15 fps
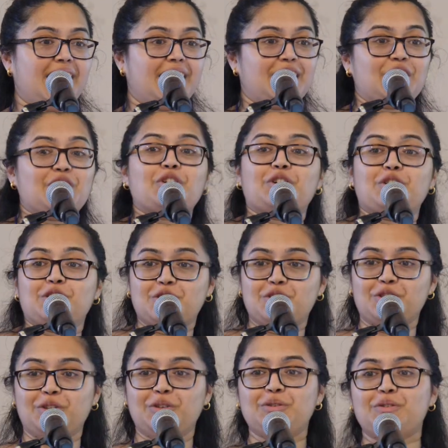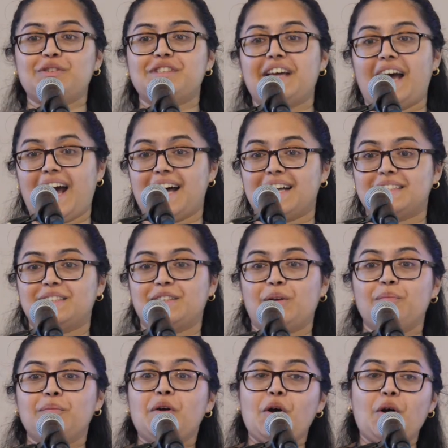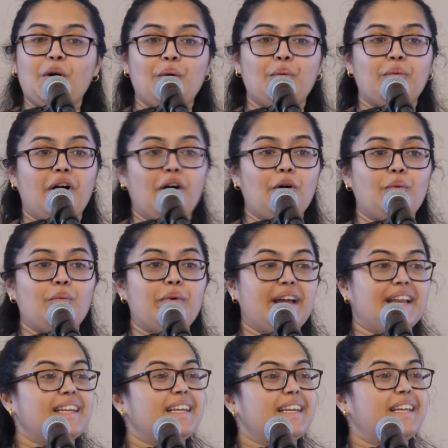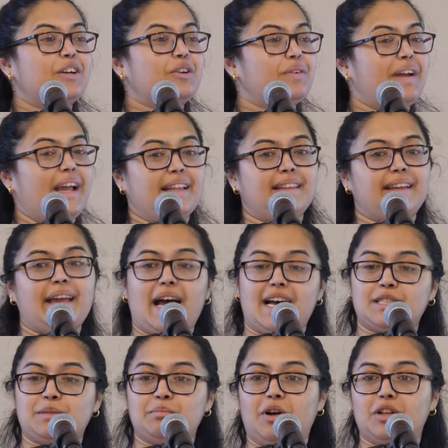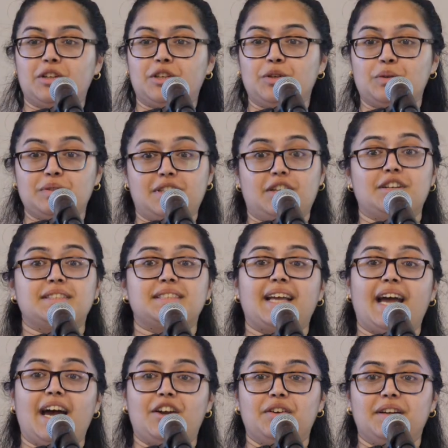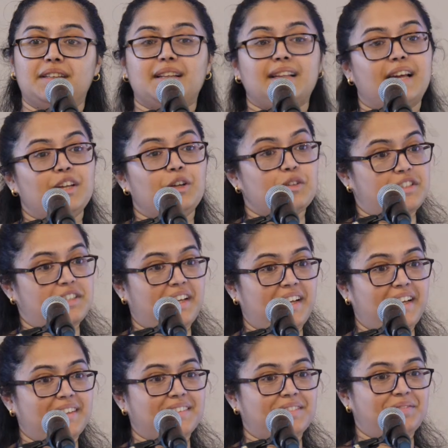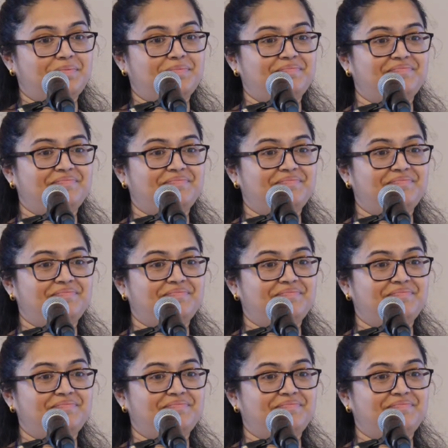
I encourage you to ask them, well, when did he create the gas molecules that are scattering the light you're seeing?